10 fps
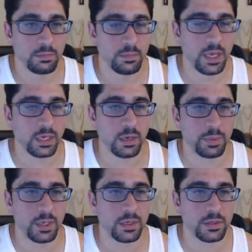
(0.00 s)
Mega
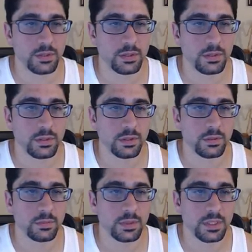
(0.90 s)
Punch. Nope,
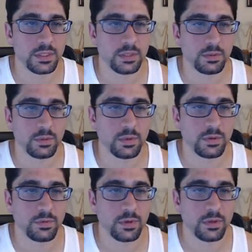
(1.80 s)
that's not the one we're looking
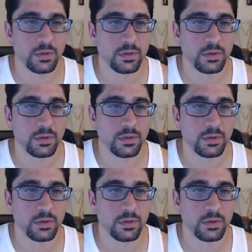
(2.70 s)
for either.